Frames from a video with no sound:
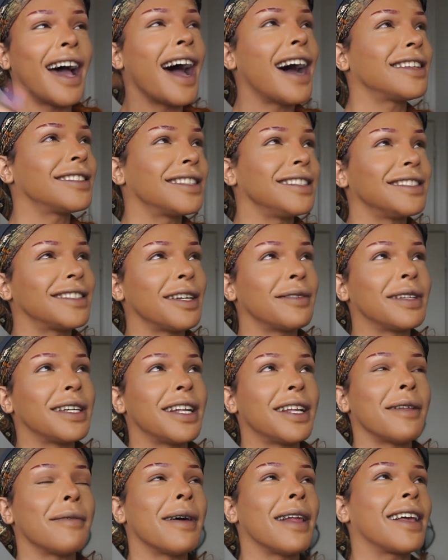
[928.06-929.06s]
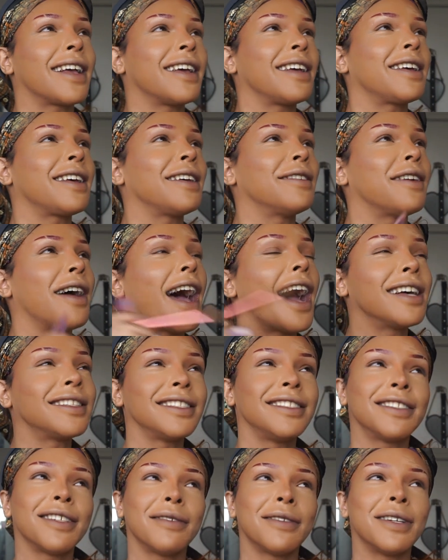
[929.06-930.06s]
I seen something in the
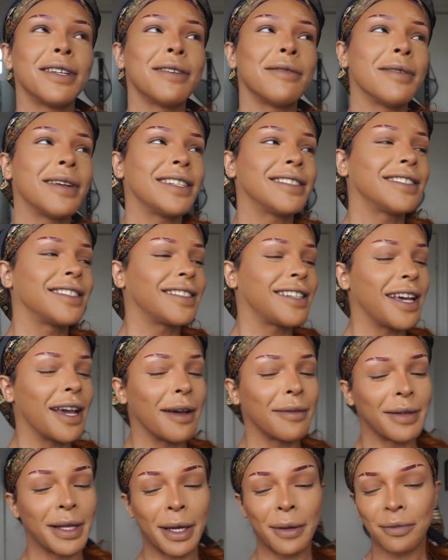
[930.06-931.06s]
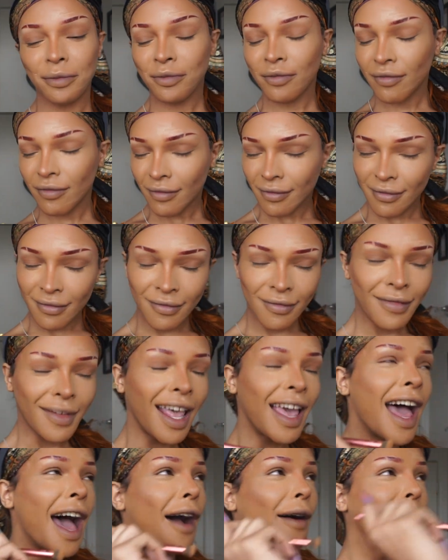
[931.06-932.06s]
medicine cabinet.
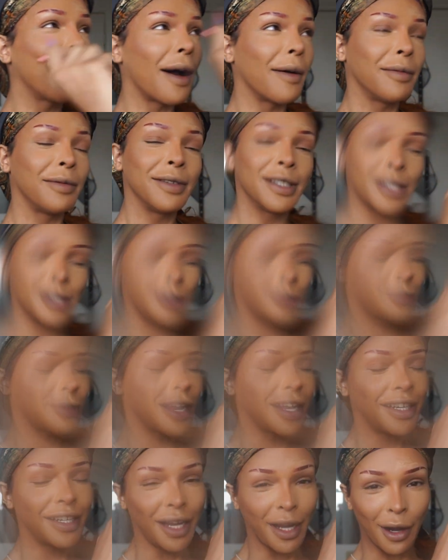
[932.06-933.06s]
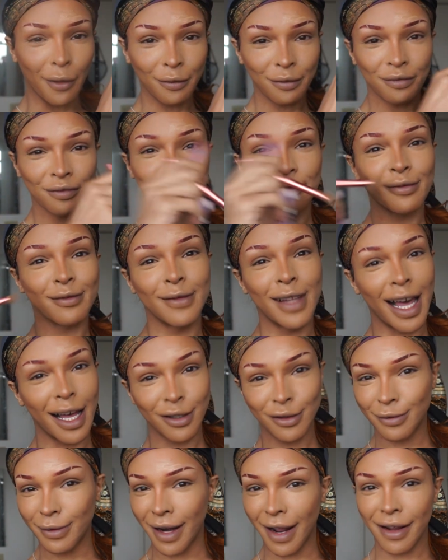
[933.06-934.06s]
I'll pop a picture up right here.
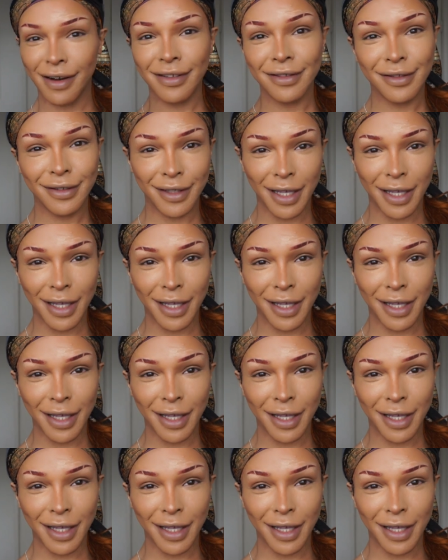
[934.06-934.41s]
That's what I done